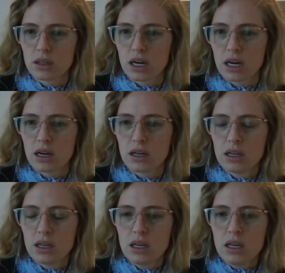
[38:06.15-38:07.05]
Uh,
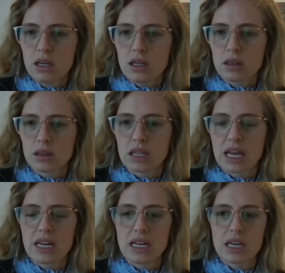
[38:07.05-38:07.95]

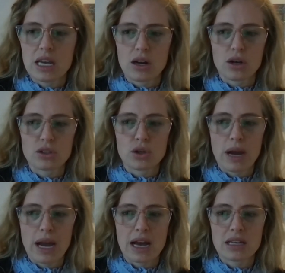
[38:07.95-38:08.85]
Lenny had also
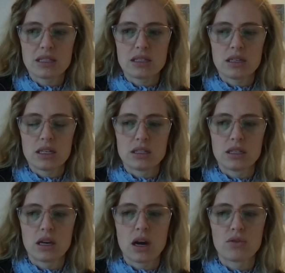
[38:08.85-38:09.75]
asked, is
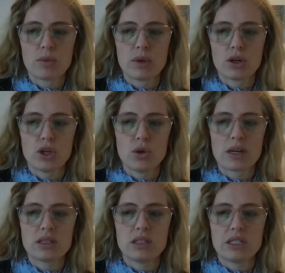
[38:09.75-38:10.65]
the government or
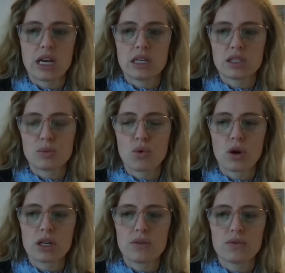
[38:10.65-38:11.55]
USDA
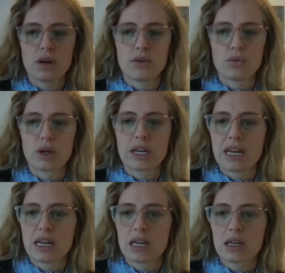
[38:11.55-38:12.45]
supportive of
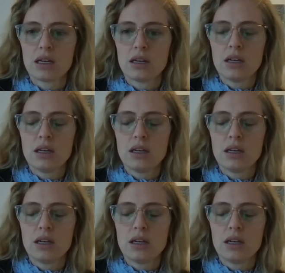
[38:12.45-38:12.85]
organic